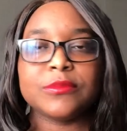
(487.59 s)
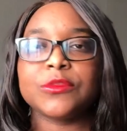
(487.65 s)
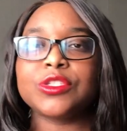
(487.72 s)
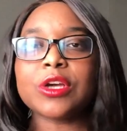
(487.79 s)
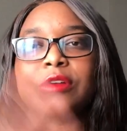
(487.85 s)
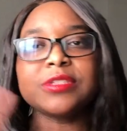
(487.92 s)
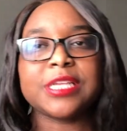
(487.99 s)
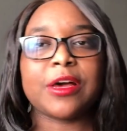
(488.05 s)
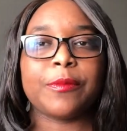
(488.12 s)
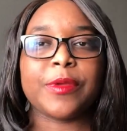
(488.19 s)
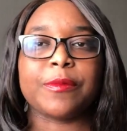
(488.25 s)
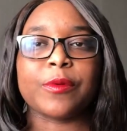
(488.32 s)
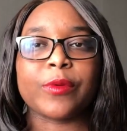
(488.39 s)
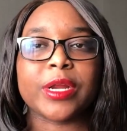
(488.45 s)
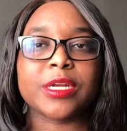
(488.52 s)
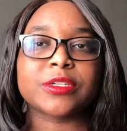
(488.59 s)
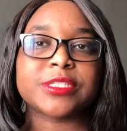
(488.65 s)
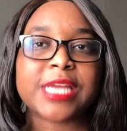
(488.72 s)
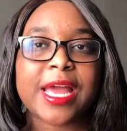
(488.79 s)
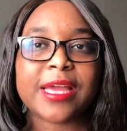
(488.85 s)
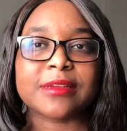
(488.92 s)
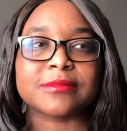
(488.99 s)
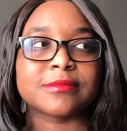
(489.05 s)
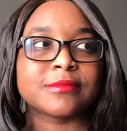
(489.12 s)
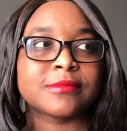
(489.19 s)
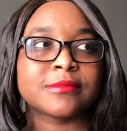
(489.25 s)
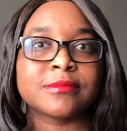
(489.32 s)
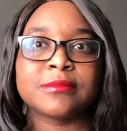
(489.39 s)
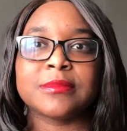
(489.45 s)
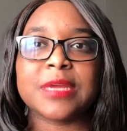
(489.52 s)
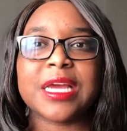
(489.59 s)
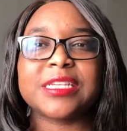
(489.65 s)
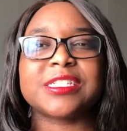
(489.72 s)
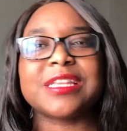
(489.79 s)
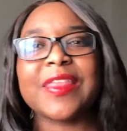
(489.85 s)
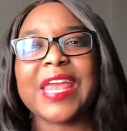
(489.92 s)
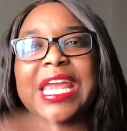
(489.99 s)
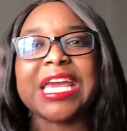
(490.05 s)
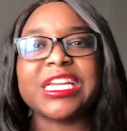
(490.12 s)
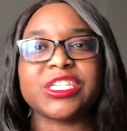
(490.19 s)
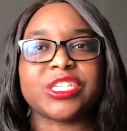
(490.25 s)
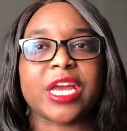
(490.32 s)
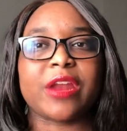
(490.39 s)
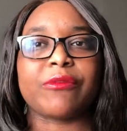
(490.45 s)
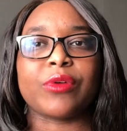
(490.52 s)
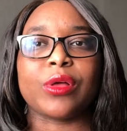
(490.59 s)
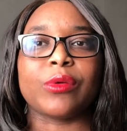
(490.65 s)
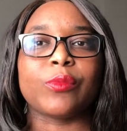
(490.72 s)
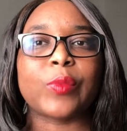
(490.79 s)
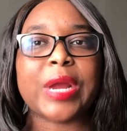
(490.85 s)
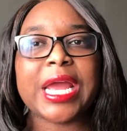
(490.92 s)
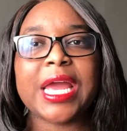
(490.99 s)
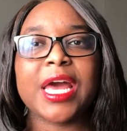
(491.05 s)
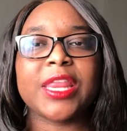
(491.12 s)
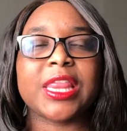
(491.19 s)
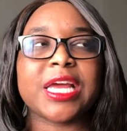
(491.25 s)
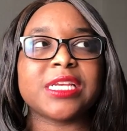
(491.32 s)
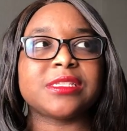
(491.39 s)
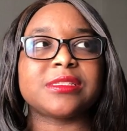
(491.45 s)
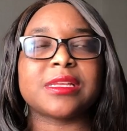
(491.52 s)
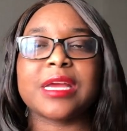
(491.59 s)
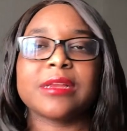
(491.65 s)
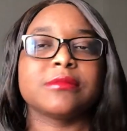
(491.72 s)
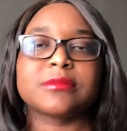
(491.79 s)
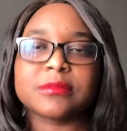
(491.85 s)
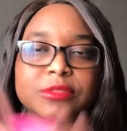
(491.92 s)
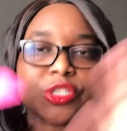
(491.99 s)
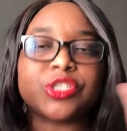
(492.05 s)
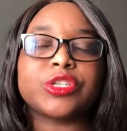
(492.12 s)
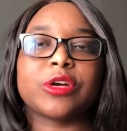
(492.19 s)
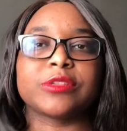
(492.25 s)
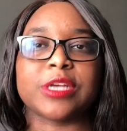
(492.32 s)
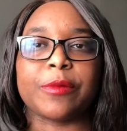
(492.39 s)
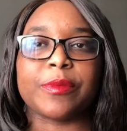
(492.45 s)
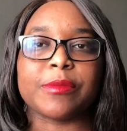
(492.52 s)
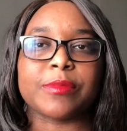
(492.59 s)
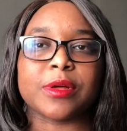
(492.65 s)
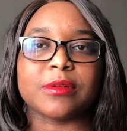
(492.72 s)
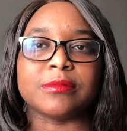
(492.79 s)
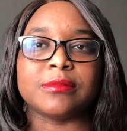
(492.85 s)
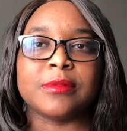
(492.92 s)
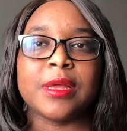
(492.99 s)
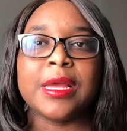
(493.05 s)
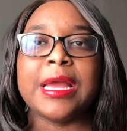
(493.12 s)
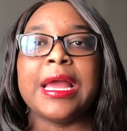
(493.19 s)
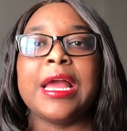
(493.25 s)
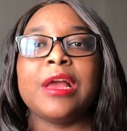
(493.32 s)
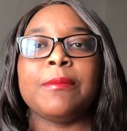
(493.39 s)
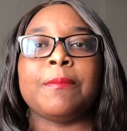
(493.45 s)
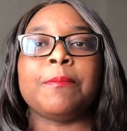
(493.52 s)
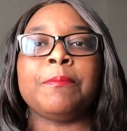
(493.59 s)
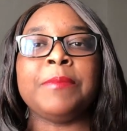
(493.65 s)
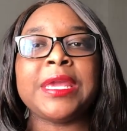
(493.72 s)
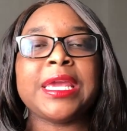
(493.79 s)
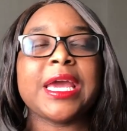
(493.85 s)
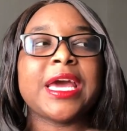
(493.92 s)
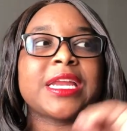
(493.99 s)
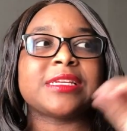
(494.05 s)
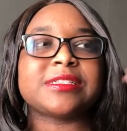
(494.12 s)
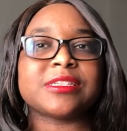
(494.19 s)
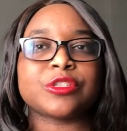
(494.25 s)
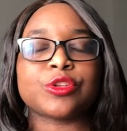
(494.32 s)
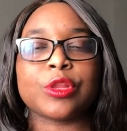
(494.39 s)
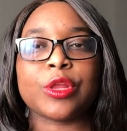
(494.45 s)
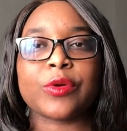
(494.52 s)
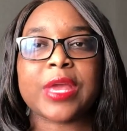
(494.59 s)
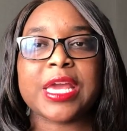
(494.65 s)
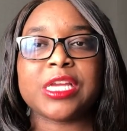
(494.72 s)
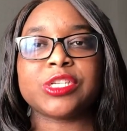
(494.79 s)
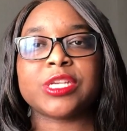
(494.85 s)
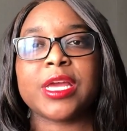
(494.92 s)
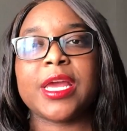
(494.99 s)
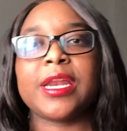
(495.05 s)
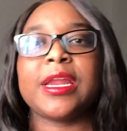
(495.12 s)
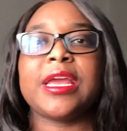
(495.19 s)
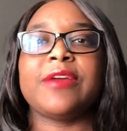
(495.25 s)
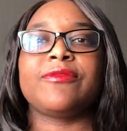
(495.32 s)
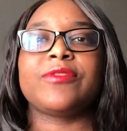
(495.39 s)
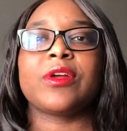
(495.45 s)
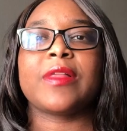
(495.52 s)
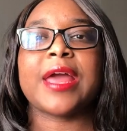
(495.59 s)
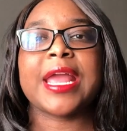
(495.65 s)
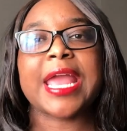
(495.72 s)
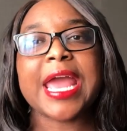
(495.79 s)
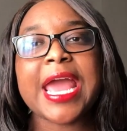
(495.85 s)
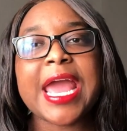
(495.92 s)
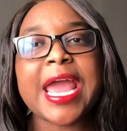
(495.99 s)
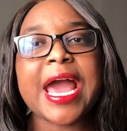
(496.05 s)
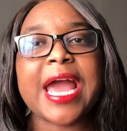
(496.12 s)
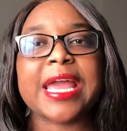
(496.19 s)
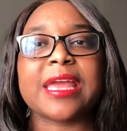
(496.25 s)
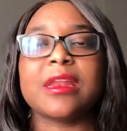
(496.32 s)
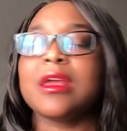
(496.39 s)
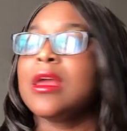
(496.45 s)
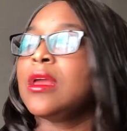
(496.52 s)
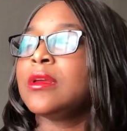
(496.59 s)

Don't tell people where you're staying. As, like in general, right? Unless just don't tell people. Meet at a central location if they're like, "Hey, I can